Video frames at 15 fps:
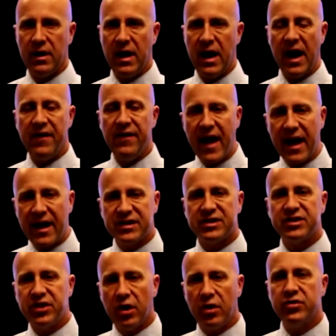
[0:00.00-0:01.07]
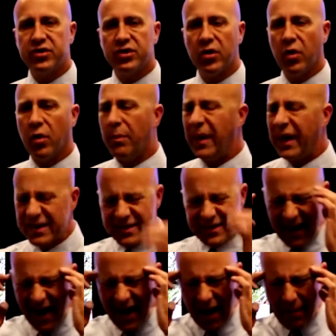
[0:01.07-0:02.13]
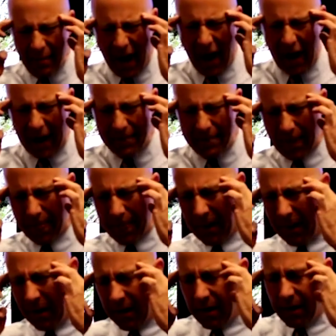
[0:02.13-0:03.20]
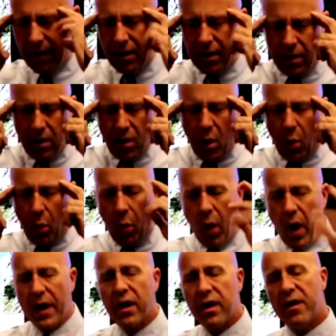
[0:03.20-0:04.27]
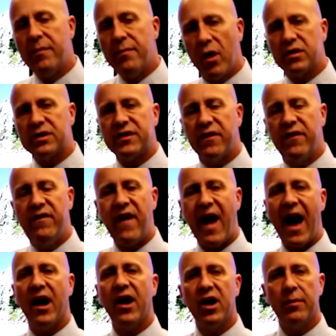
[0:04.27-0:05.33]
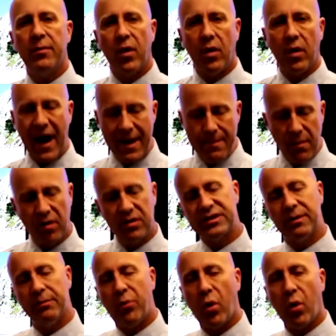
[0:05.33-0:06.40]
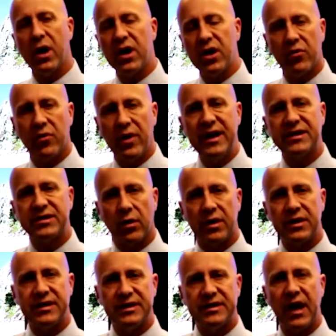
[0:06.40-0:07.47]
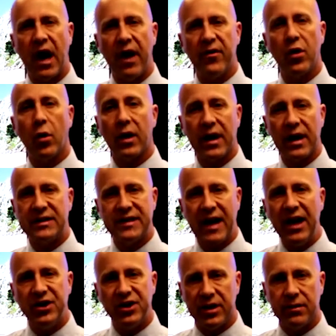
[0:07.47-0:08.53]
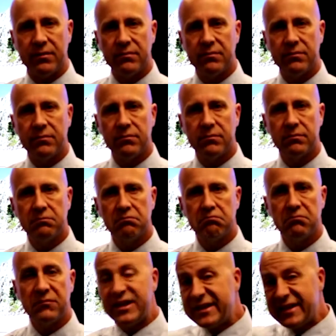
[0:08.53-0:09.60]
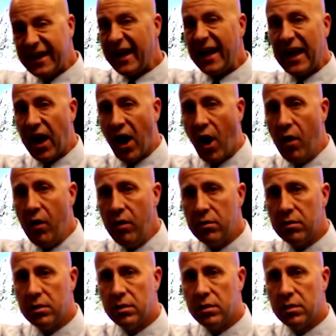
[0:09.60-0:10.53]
And that is so true, because think about it. What are the most valuable and most important resources of an organization? The CEO?